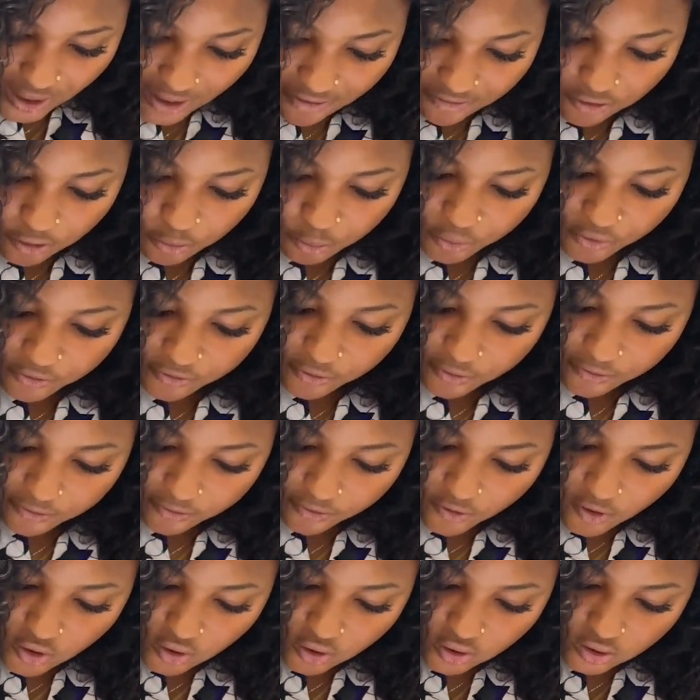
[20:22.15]
have a proof of
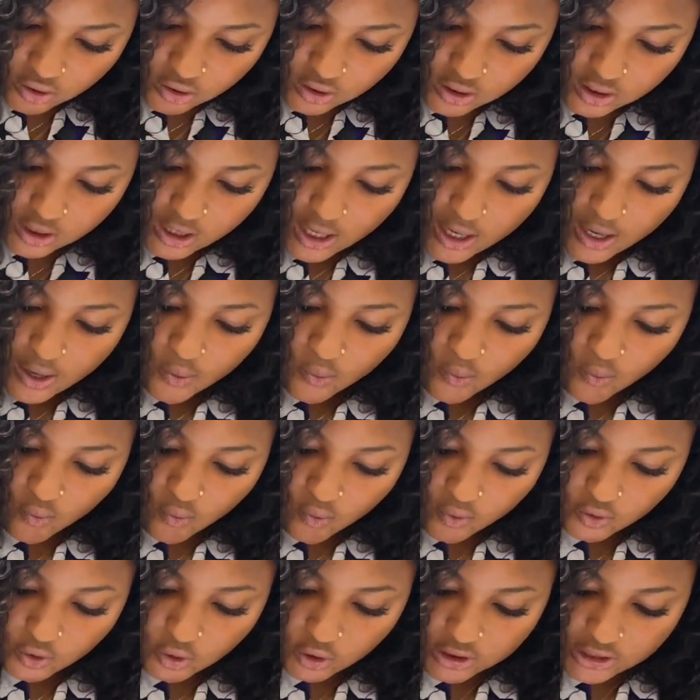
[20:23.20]
funds?
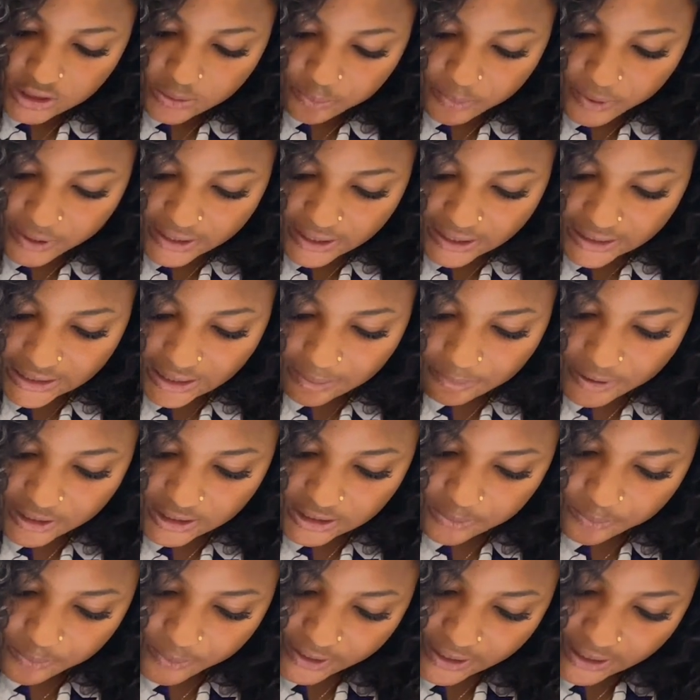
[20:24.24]
Your dependent, how many
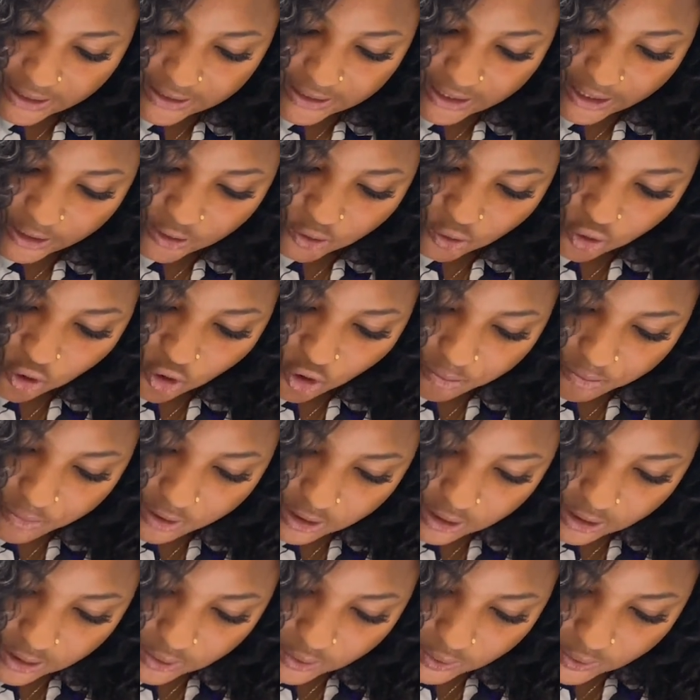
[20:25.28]
dependent are you
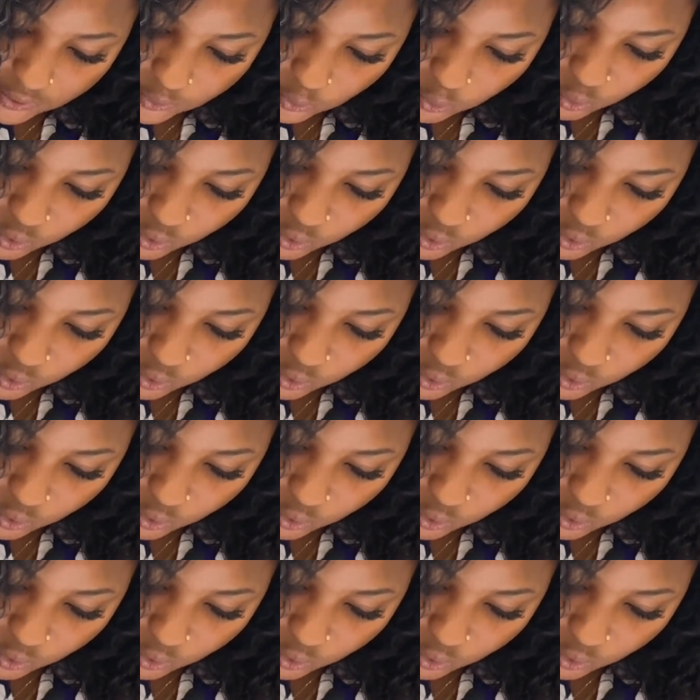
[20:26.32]
coming in